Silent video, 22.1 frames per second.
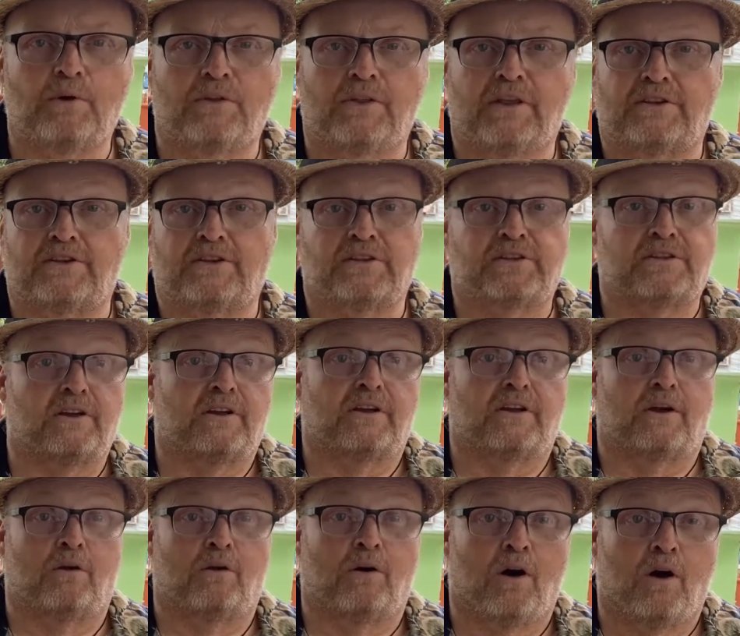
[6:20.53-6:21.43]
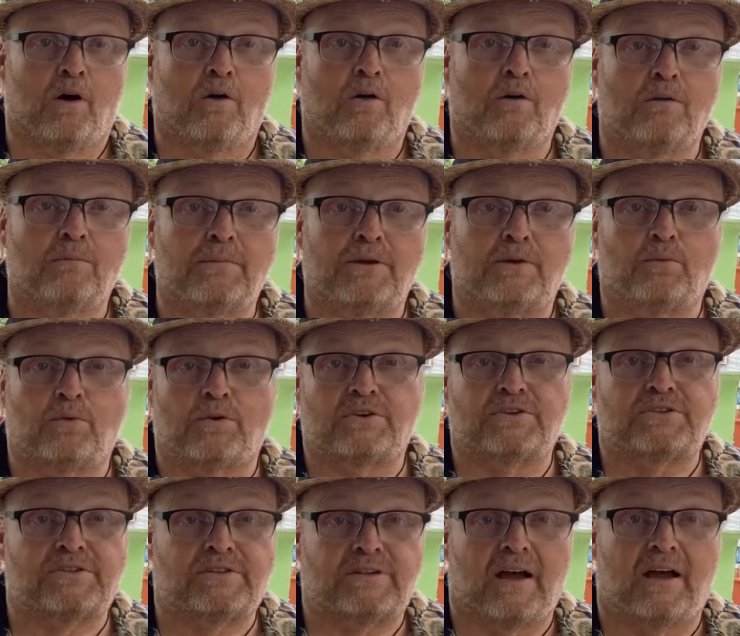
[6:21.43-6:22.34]
Are they just going to go home and we're
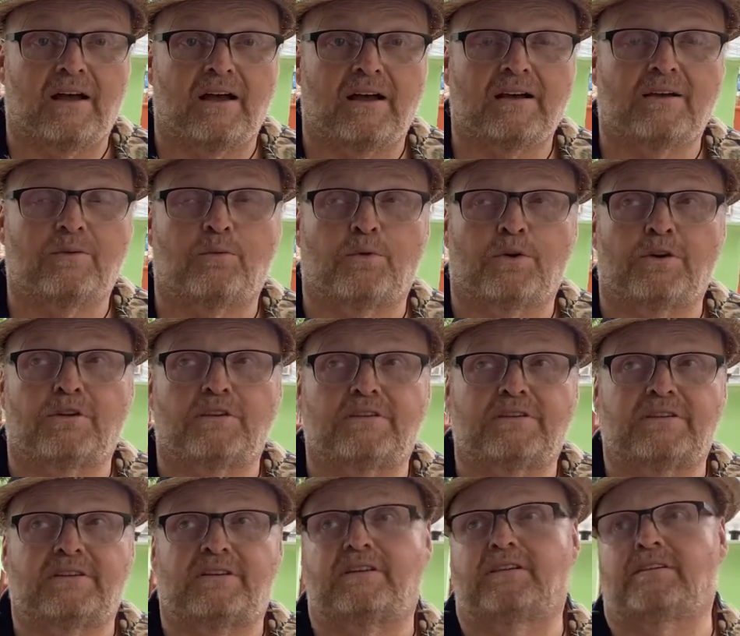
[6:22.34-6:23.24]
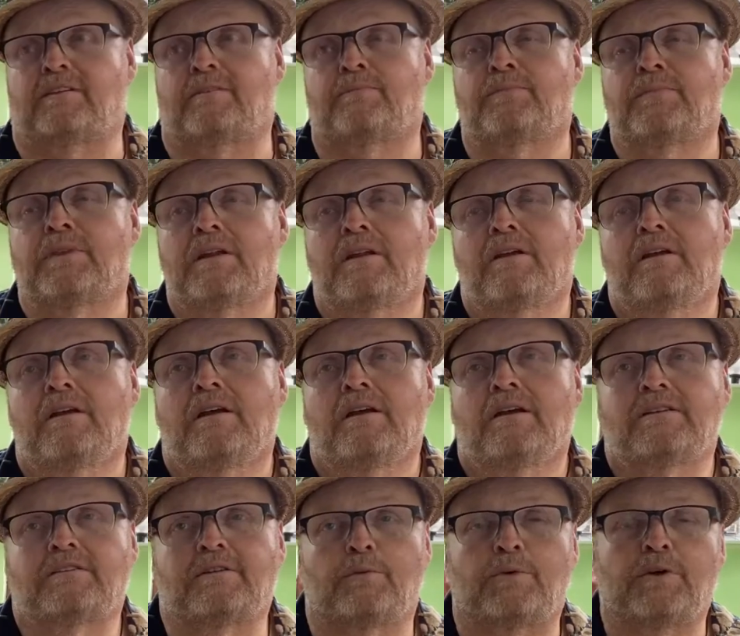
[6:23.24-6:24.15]
stuck? What is the deal?
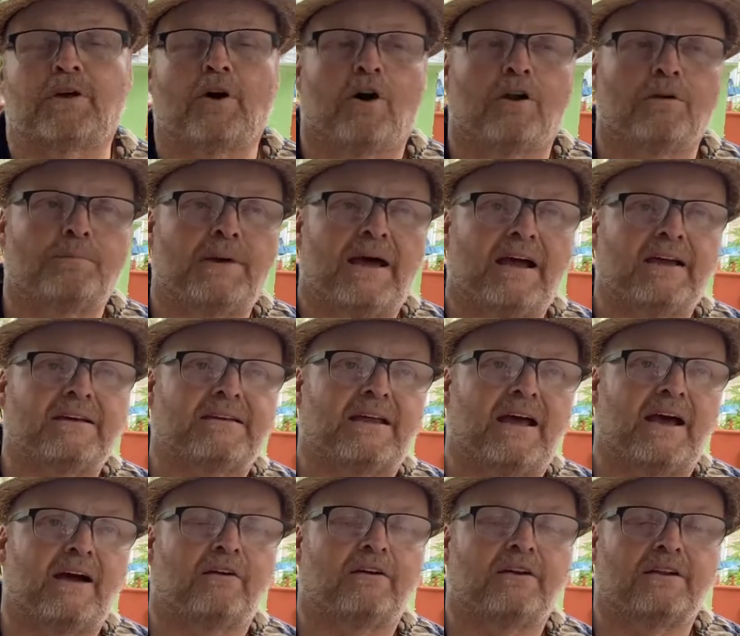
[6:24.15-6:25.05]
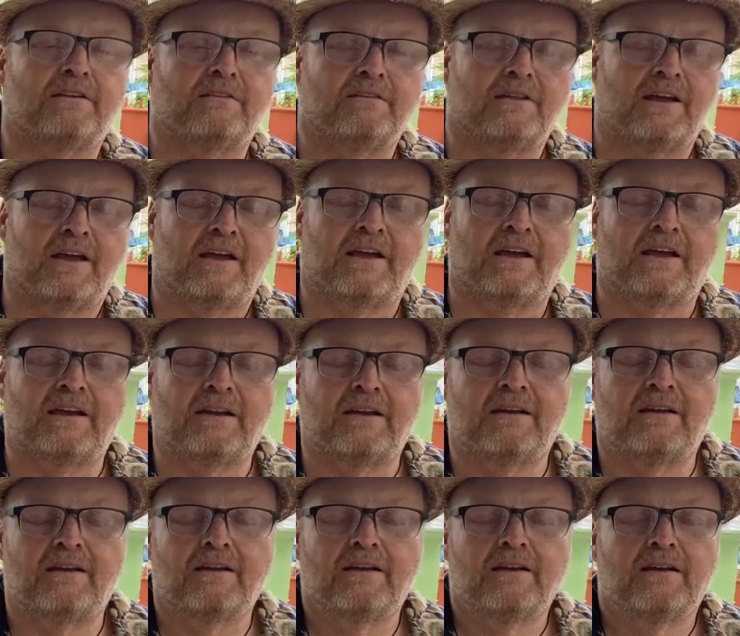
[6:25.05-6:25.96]
So we called back down and,
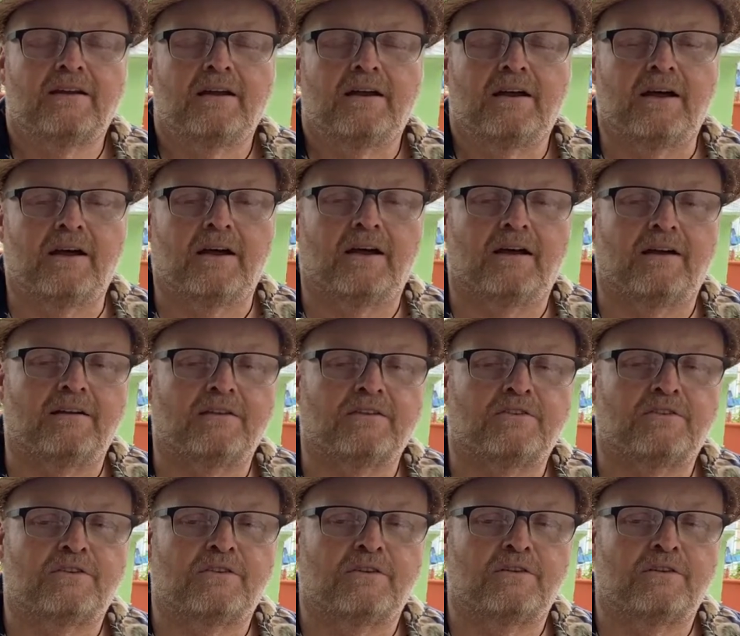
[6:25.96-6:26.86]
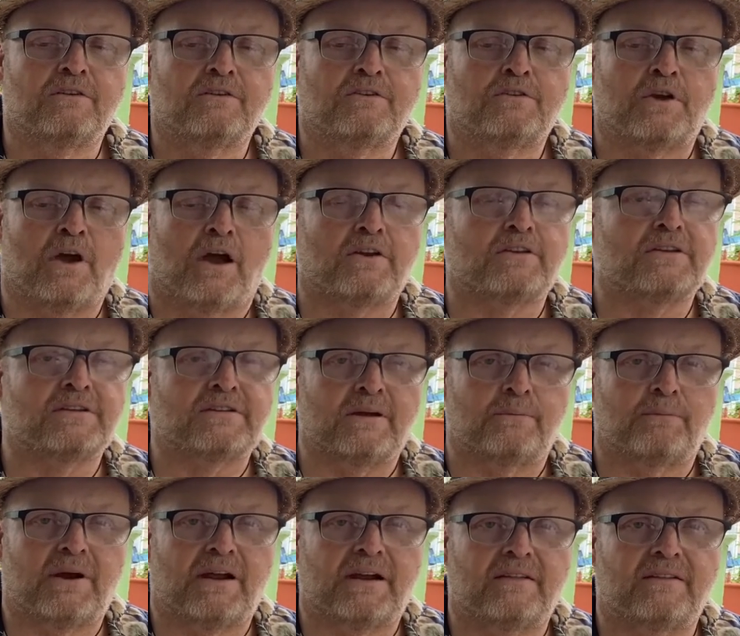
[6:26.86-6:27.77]
and uh, talked to
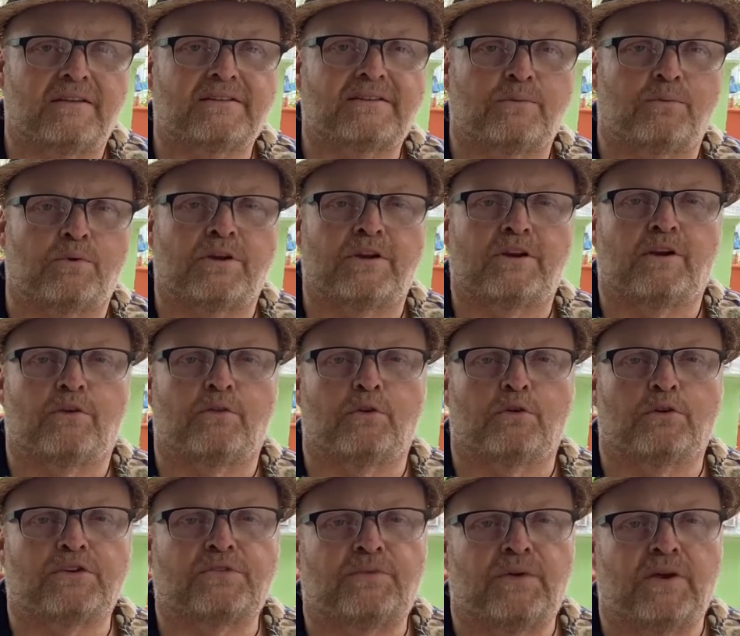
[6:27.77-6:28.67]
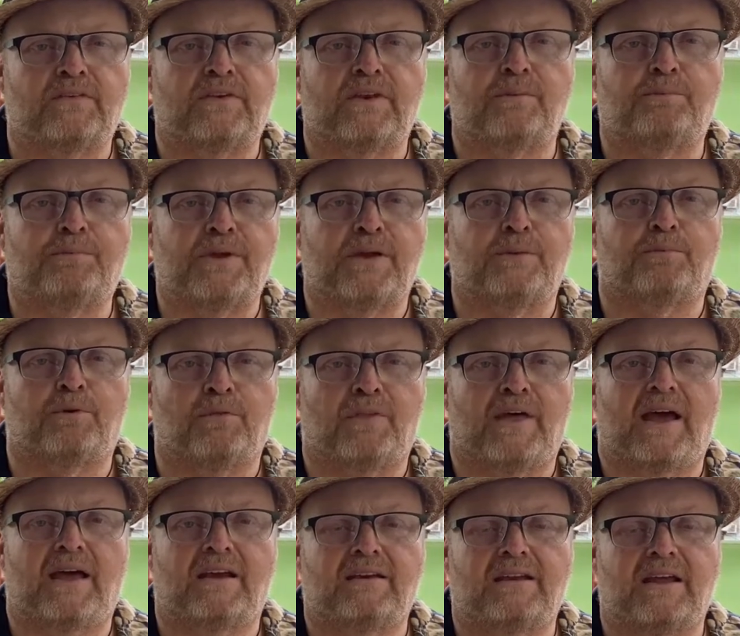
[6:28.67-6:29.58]
somebody and they said, well, you know, there's 50 people
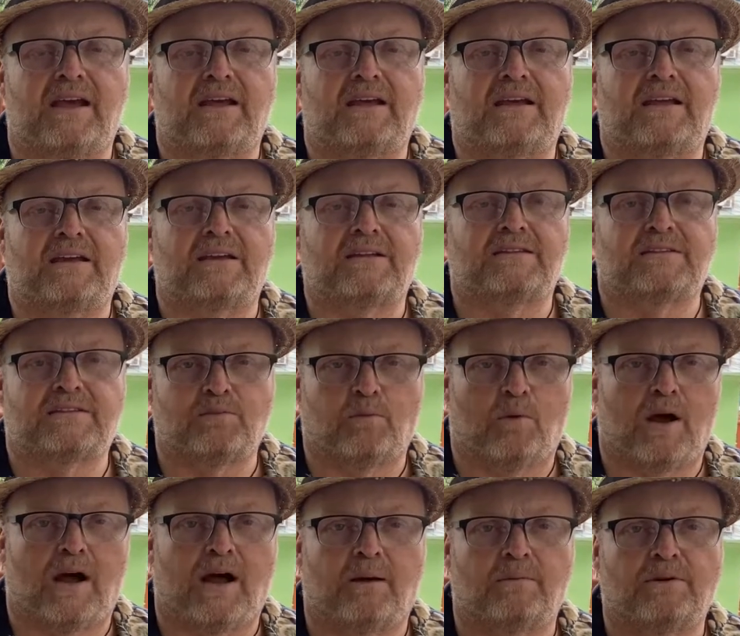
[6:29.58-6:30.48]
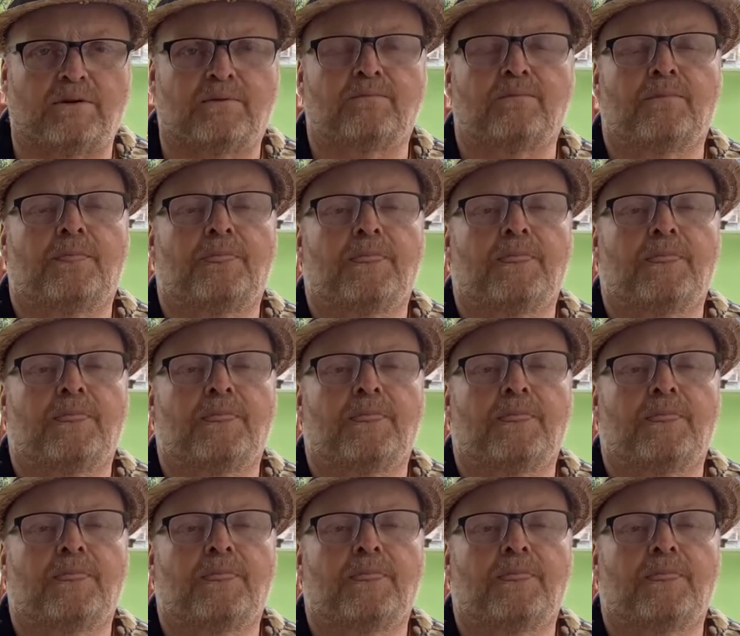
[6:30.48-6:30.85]
that day getting swabbed.